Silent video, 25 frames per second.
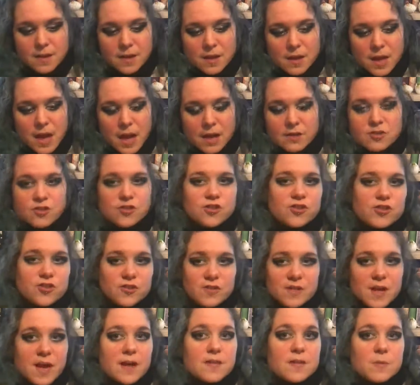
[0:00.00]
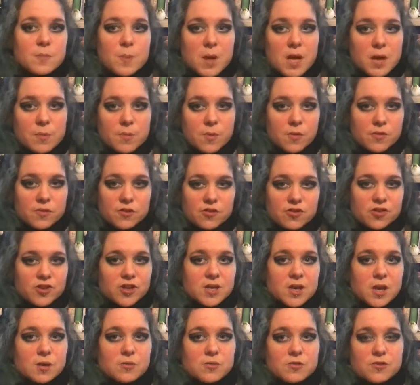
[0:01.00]
And they're the people that she
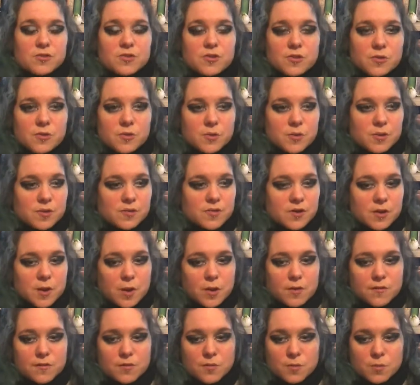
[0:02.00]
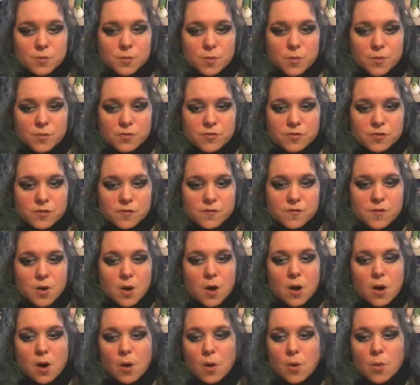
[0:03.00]
goes to go over the wall. So you've got
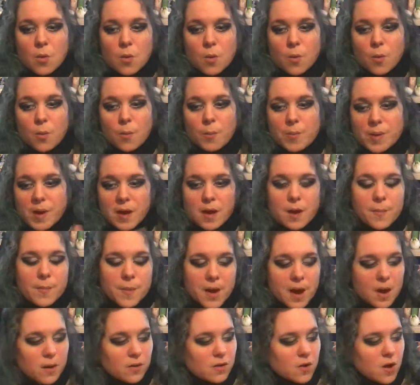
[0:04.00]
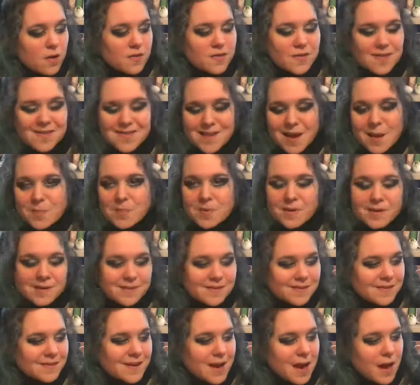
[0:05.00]
a whole bit about, like, the
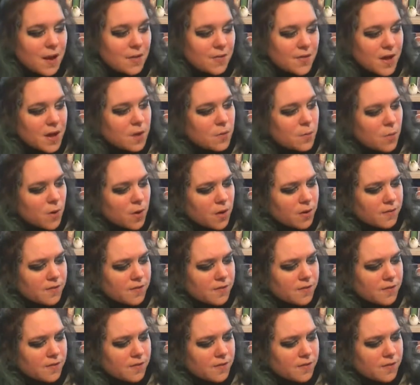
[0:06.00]
Zeppelins and how they work.